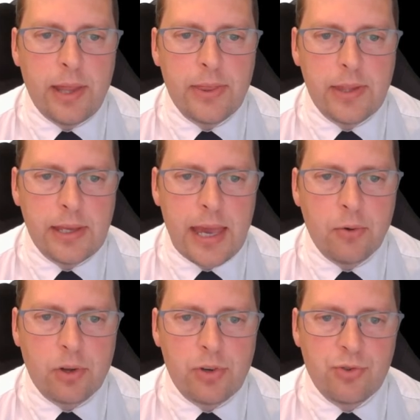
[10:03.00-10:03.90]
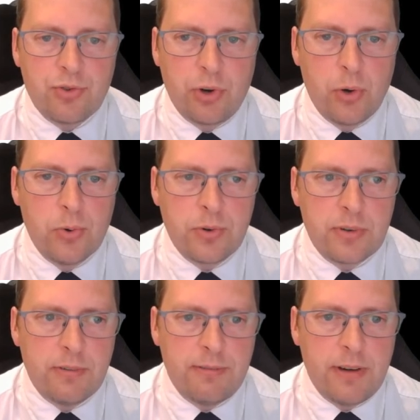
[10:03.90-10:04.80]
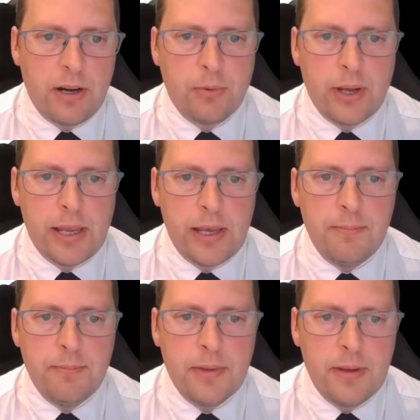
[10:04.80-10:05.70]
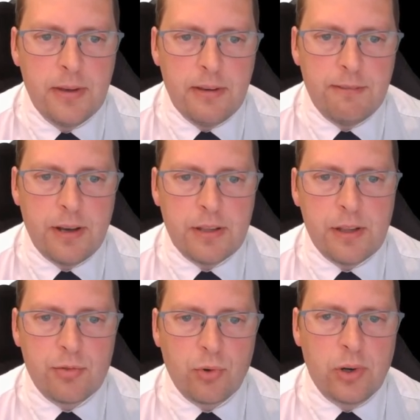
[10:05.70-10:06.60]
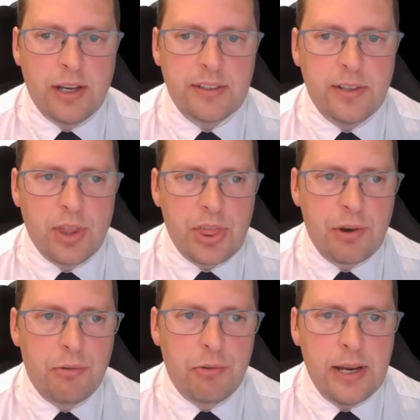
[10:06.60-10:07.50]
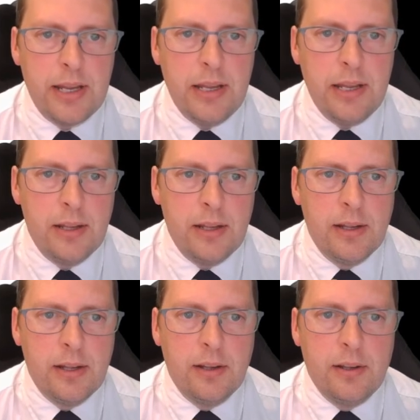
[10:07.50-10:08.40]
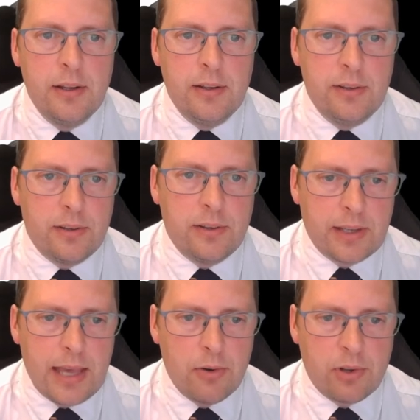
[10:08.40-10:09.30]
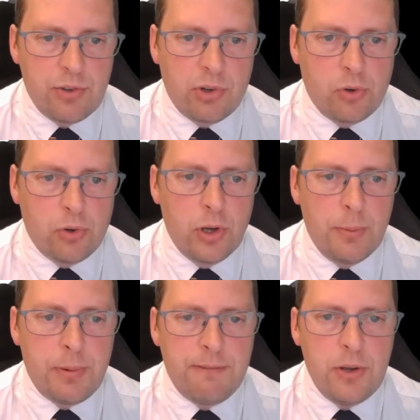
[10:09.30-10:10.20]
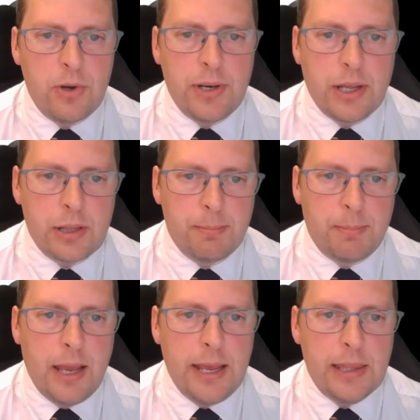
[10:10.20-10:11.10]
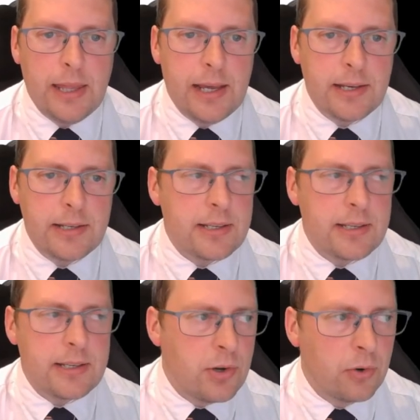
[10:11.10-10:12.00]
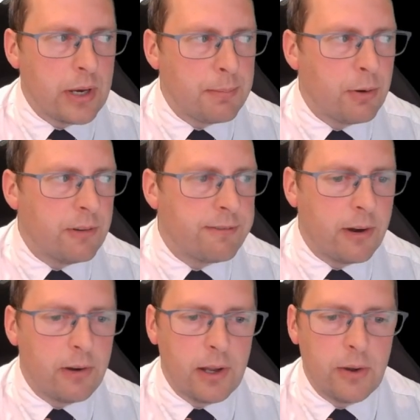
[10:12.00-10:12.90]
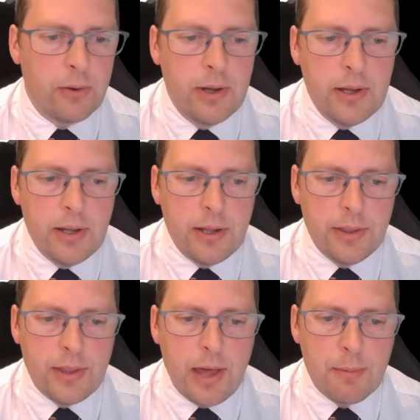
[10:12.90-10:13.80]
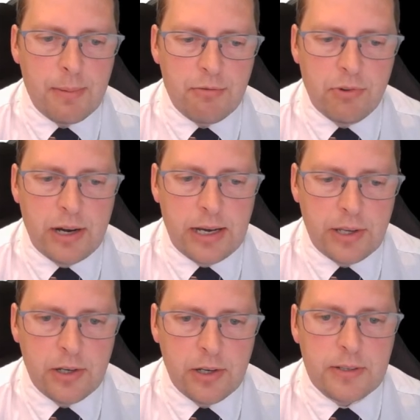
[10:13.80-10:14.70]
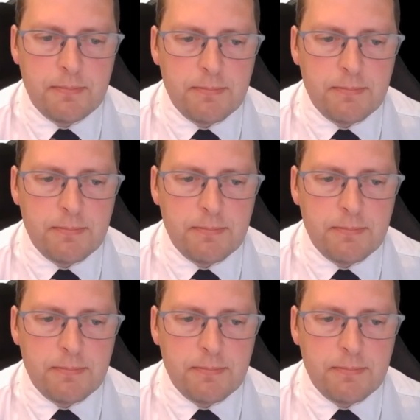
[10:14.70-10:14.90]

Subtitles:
and the count controlled variable here. Faces drawn less than 3. So the count controlled loop, if you can explain that in your ePortfolio, that'll be really good.